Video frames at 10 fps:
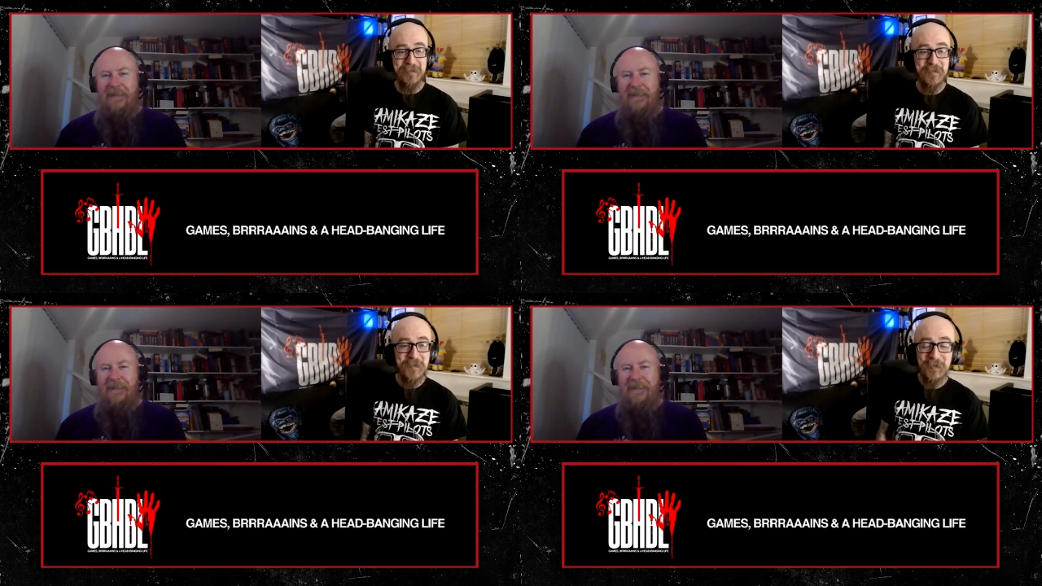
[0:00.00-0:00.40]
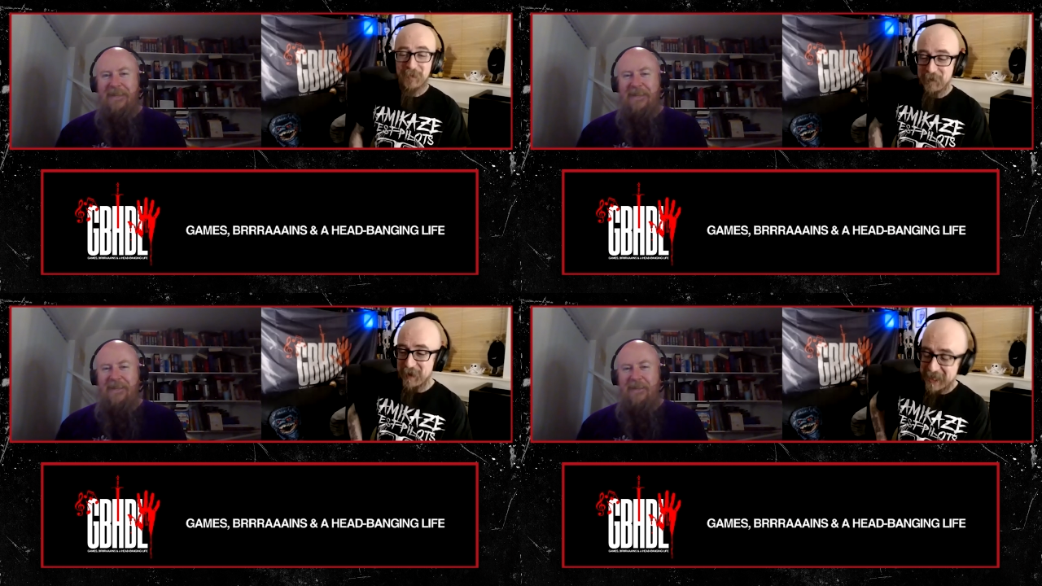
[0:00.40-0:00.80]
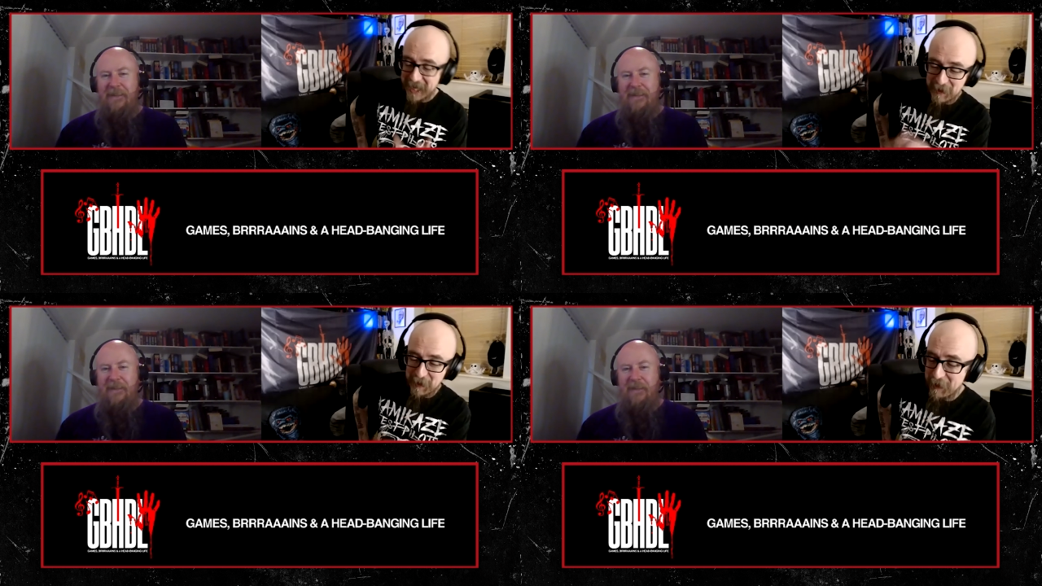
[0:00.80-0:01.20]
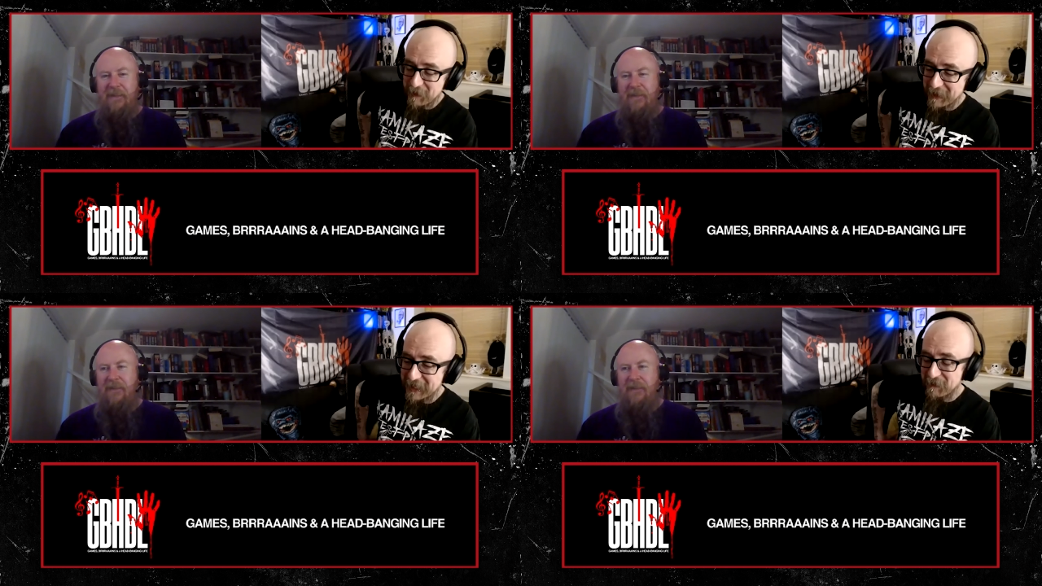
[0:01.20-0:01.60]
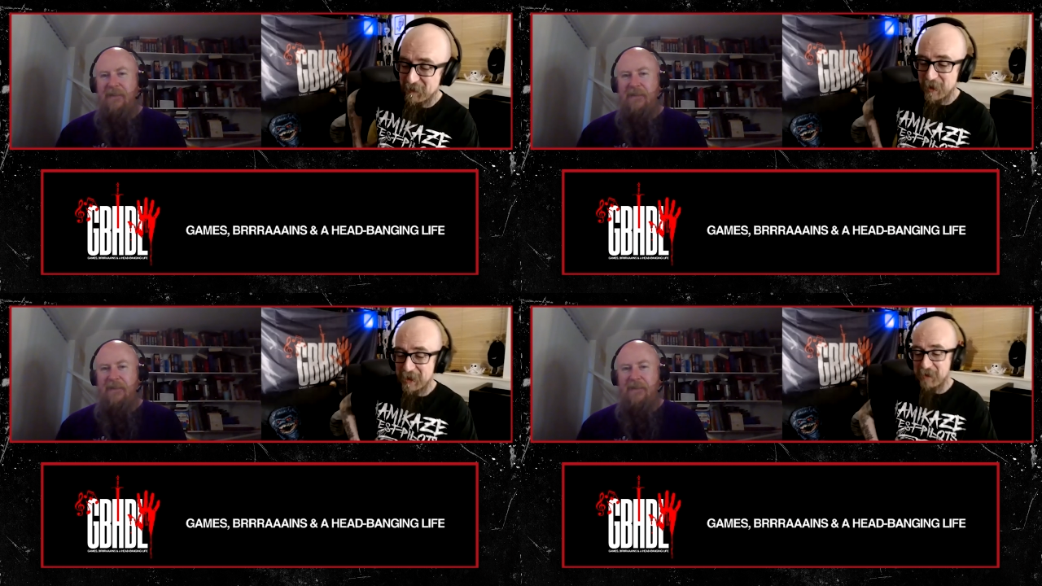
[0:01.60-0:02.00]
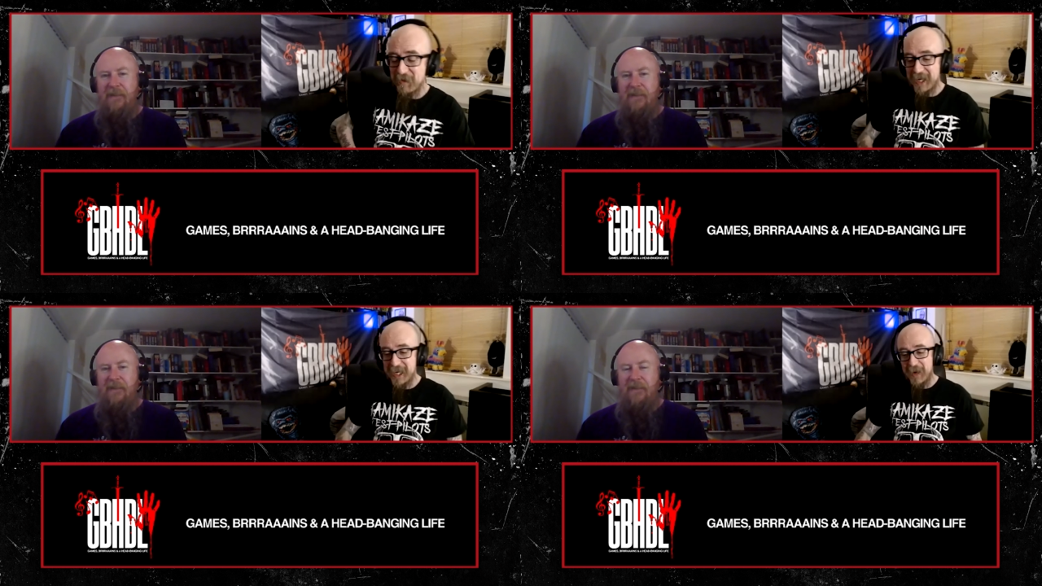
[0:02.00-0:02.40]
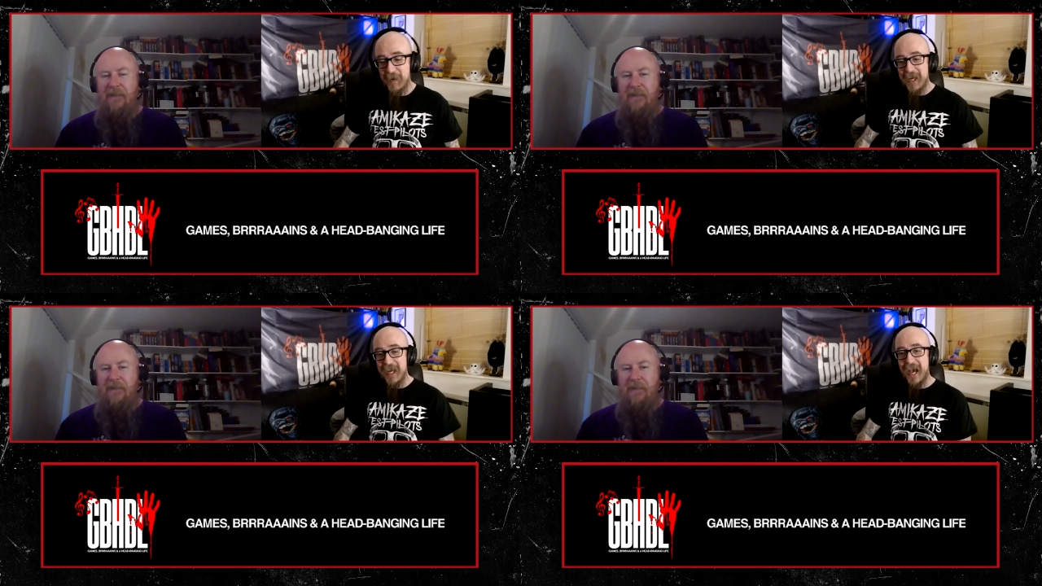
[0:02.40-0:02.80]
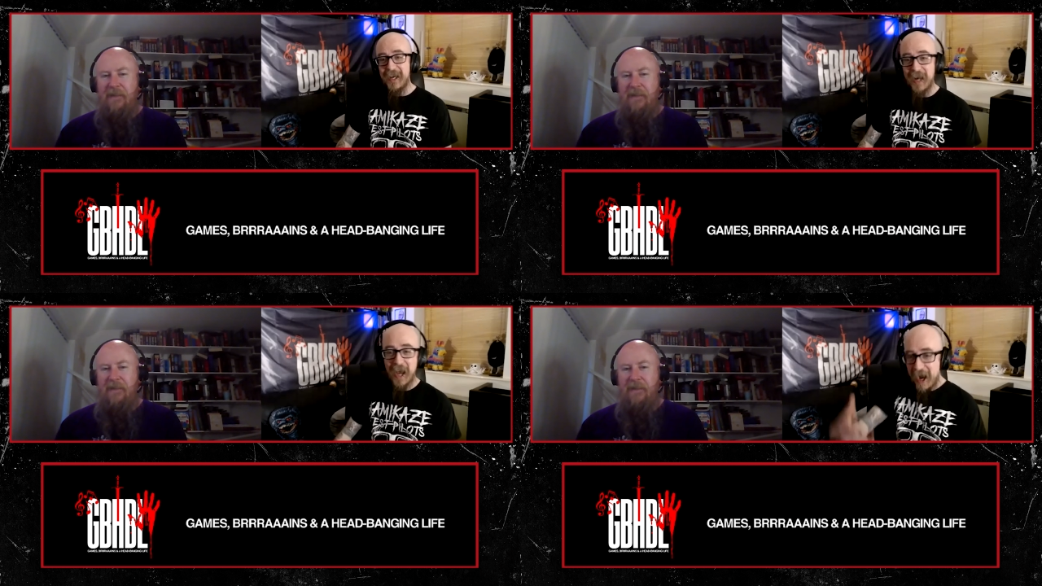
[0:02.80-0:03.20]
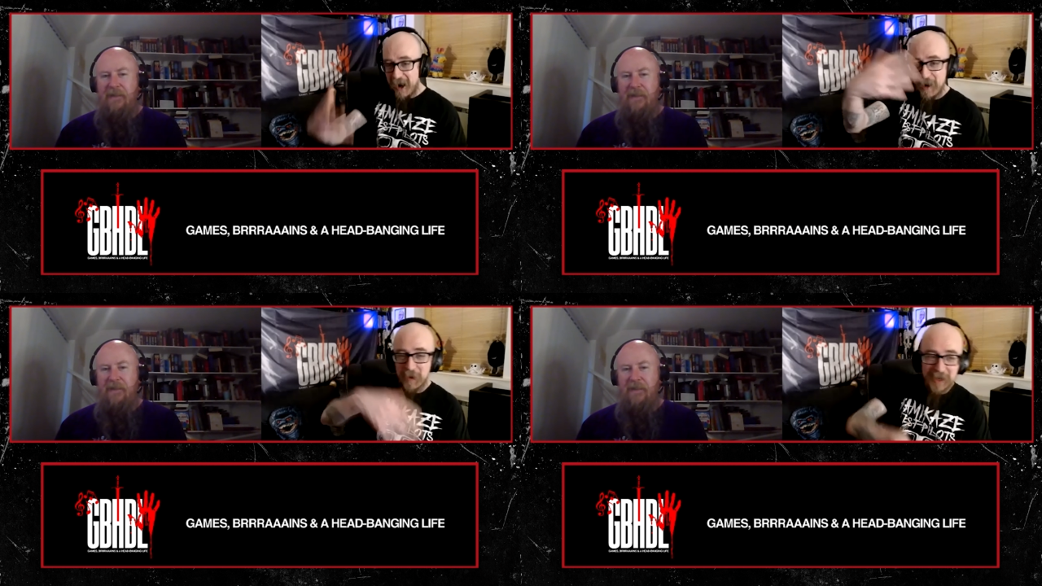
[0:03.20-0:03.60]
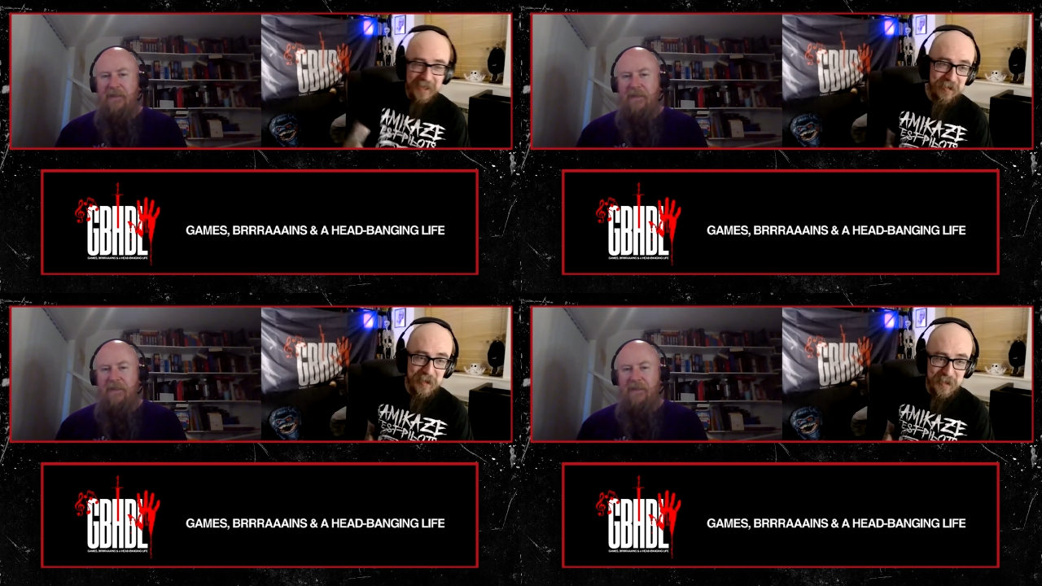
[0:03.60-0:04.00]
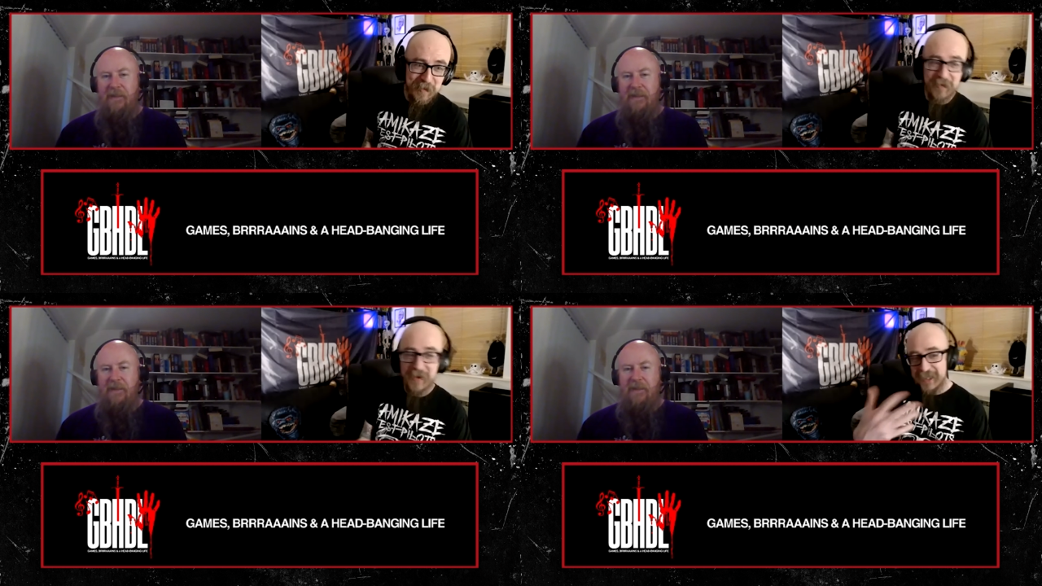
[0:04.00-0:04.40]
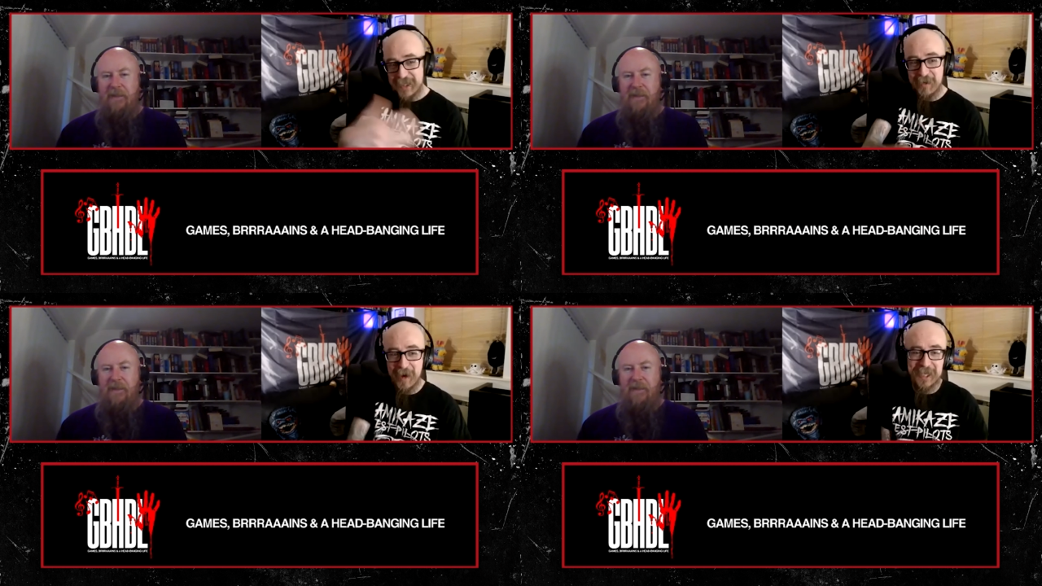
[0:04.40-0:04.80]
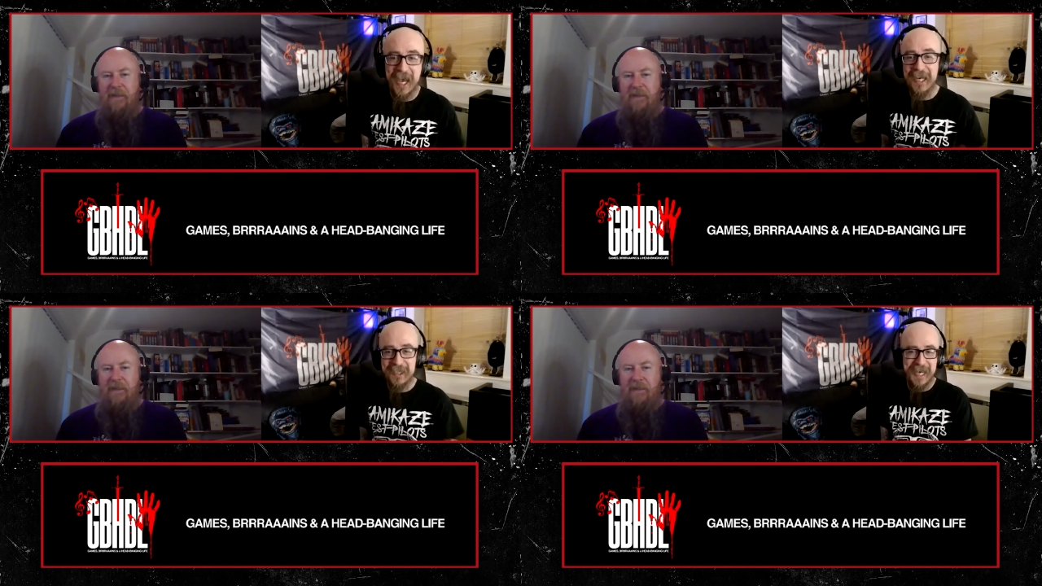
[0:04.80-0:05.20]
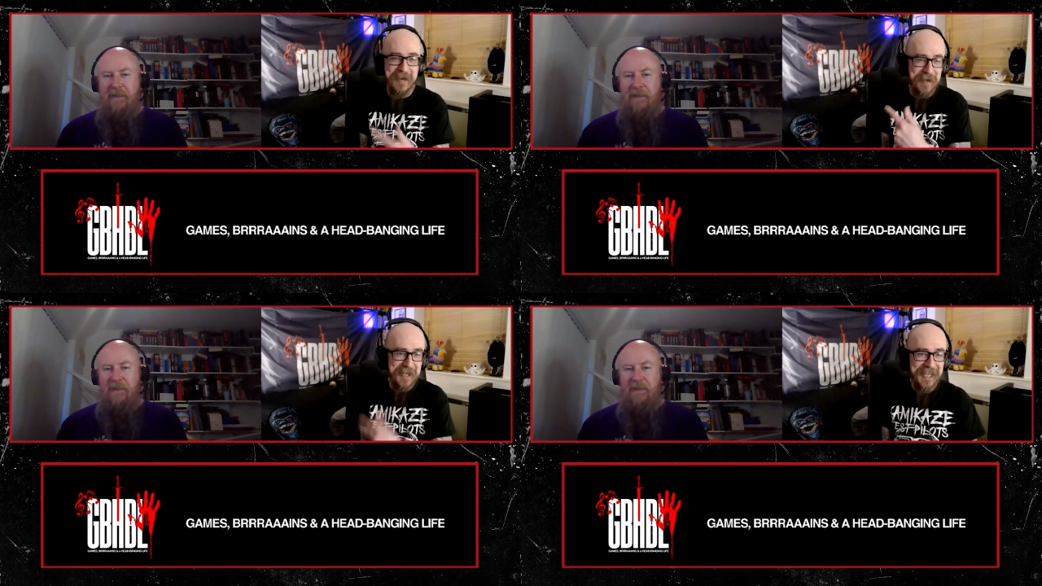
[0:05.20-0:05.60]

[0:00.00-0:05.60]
Speaker 1: him. And when we were in the we're in the venue, and they're like, "Oh, we're going to introduce the movie. Here's the director, and it's him."